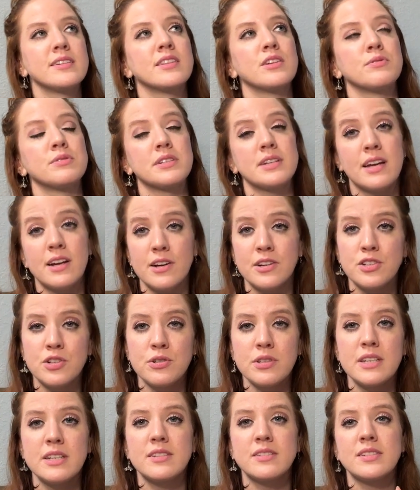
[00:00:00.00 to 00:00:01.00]
there was a character
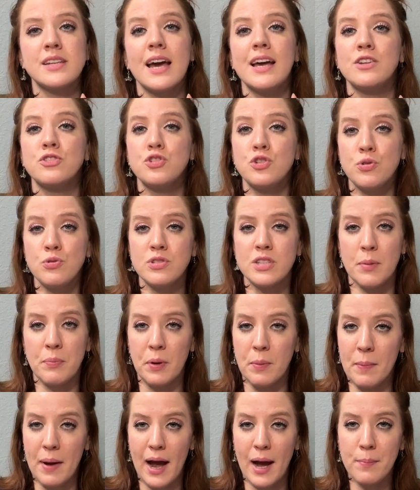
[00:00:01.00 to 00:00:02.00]
list and two
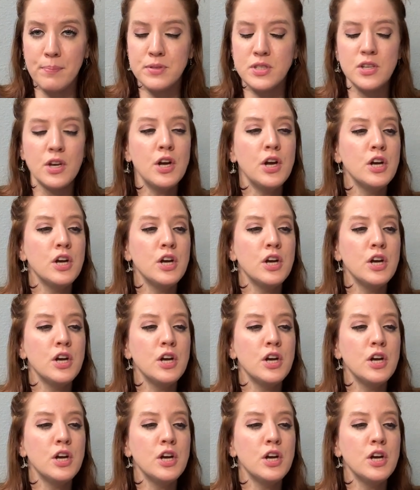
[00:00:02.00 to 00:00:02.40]
separate maps,